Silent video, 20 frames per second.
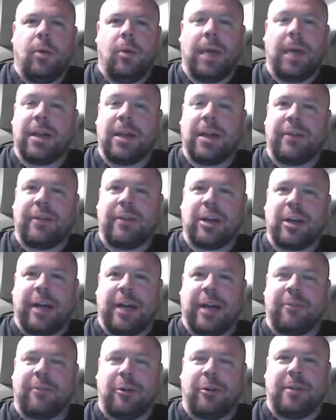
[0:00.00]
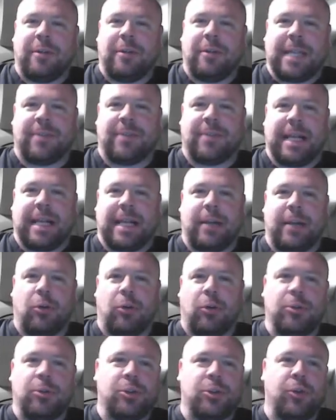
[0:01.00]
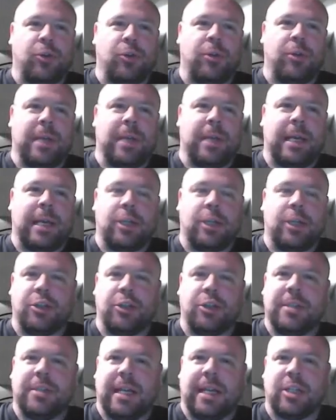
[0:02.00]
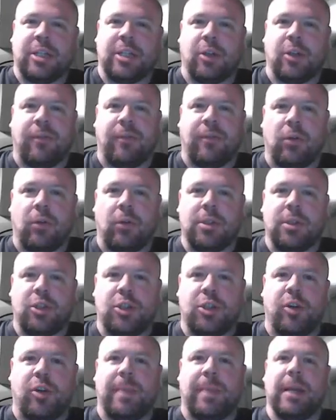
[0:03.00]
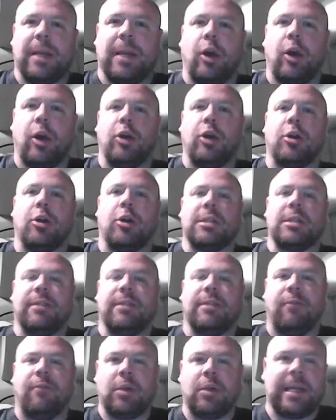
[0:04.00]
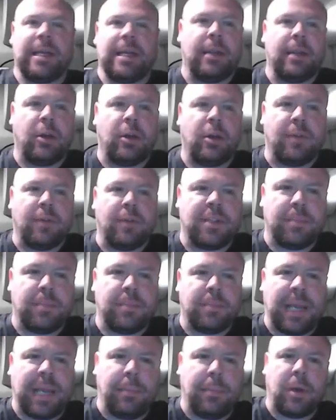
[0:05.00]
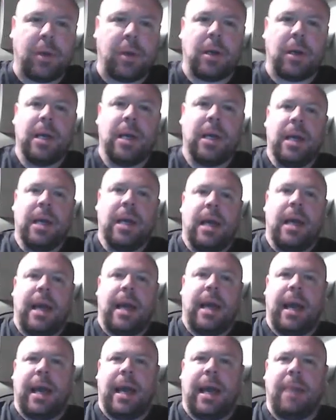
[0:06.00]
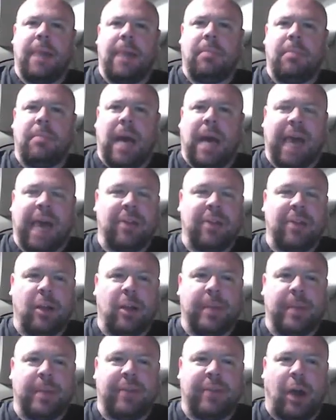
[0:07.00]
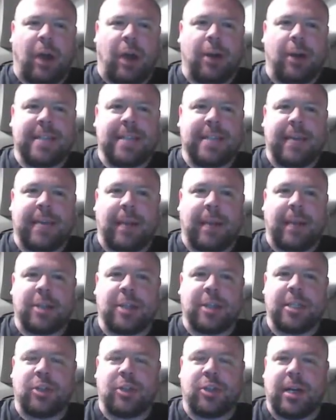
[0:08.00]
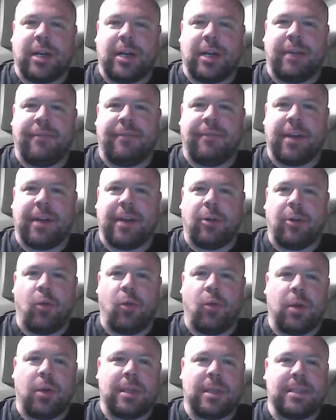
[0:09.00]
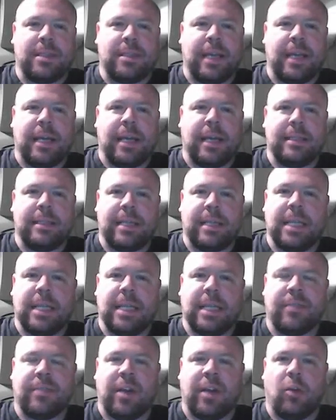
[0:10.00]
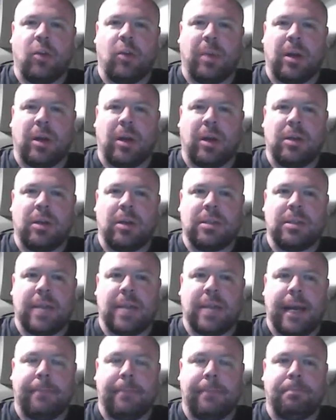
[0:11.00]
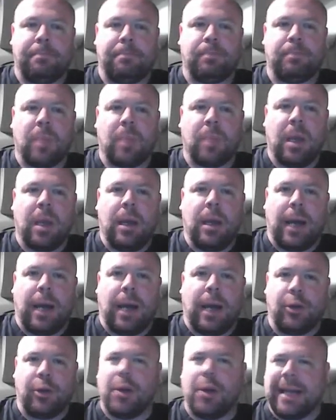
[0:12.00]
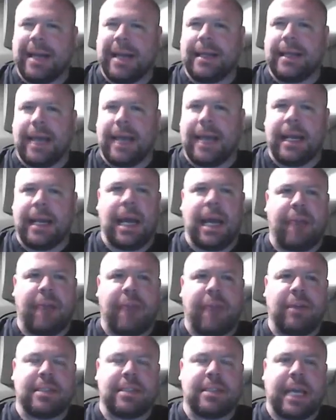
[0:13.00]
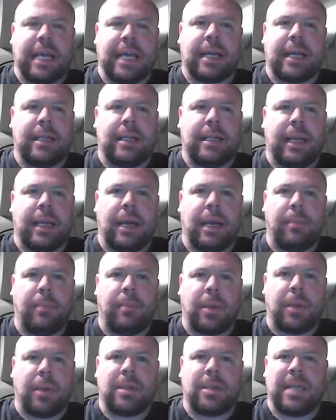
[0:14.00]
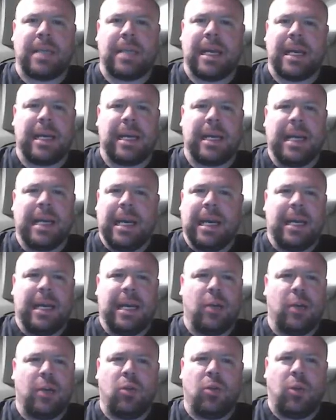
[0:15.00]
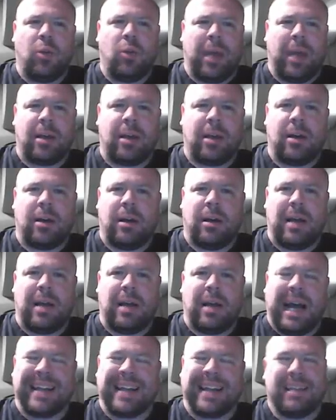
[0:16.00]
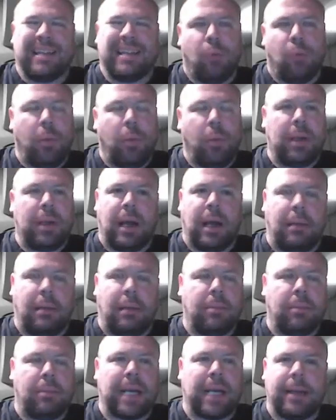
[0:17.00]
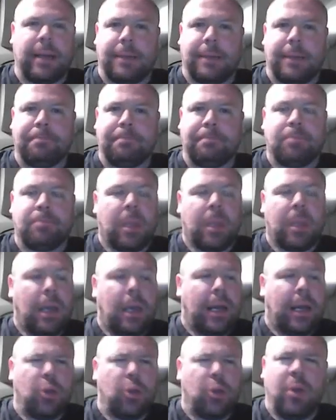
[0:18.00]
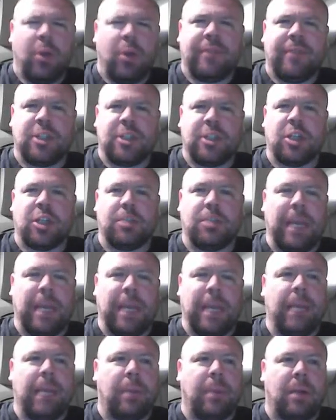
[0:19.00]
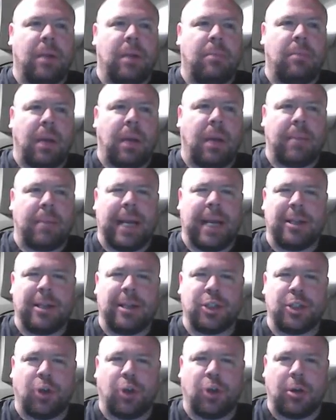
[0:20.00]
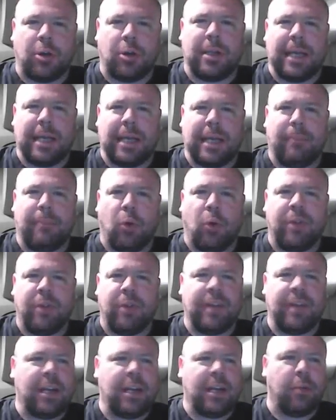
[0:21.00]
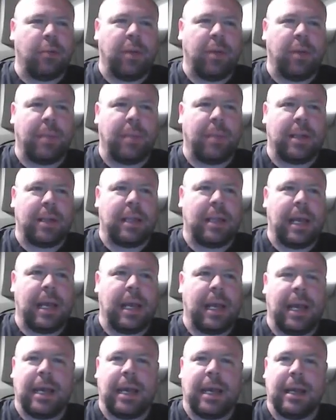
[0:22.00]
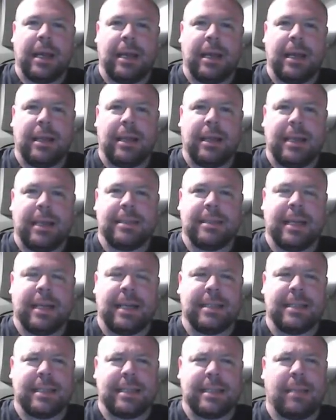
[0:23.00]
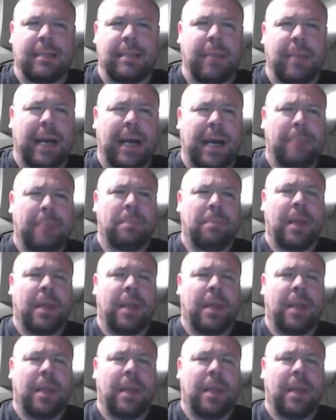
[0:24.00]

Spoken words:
Well, a very good afternoon. Thanks for clicking on to the Tuesday edition of Logan's European Outlook. It's the 14th of September. Having a little bit of a hard time actually trying to figure out what to say in today's video because I do like to get it every second day, but you know, the weather at the moment, I'm kind of, don't know if it's just me, but I'm kind of struggling to get motivated a wee bit these days. This can be a